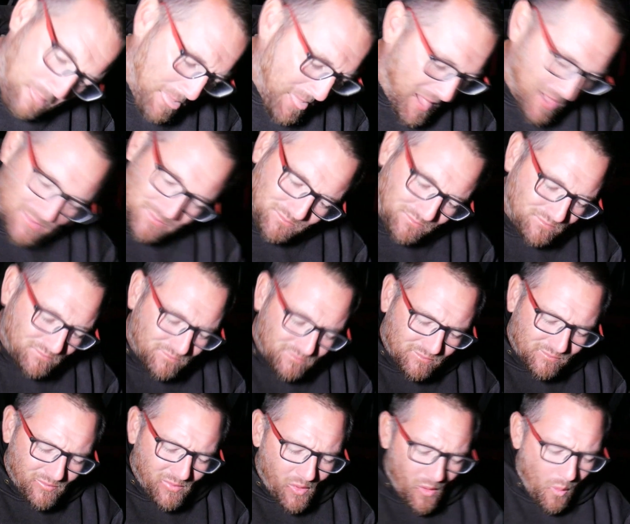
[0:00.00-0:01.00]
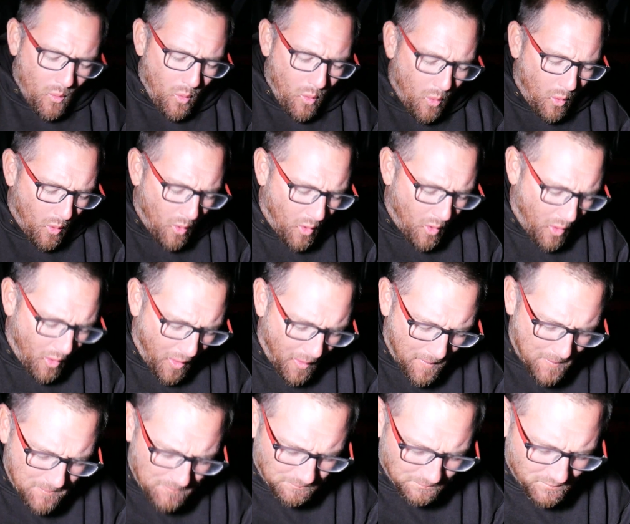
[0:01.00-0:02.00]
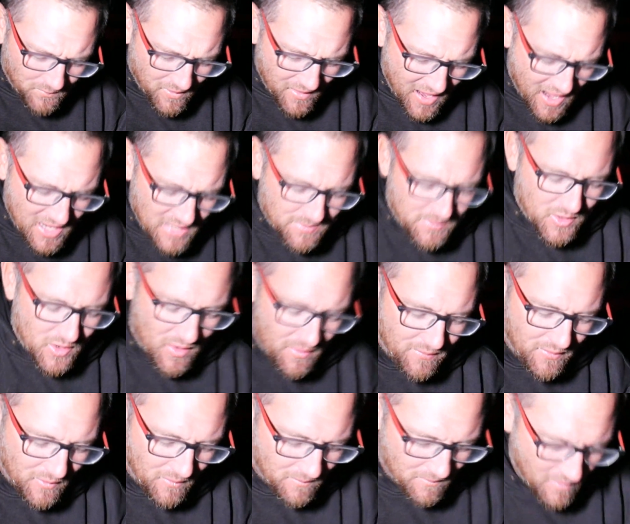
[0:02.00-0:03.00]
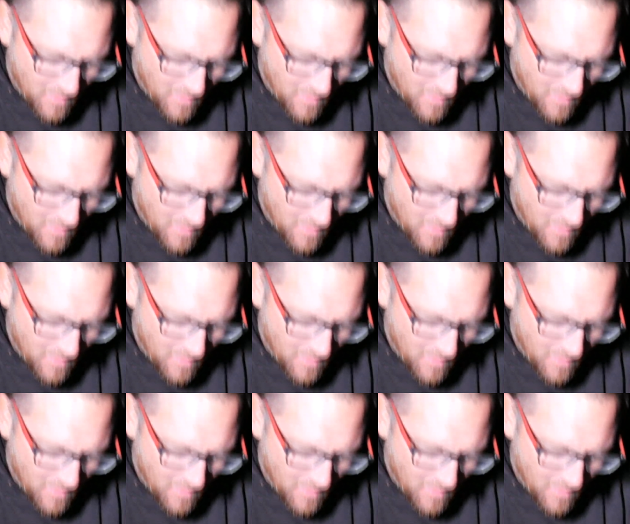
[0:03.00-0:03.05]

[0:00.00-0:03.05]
That just hit you right in the face, didn't it? That is beautiful.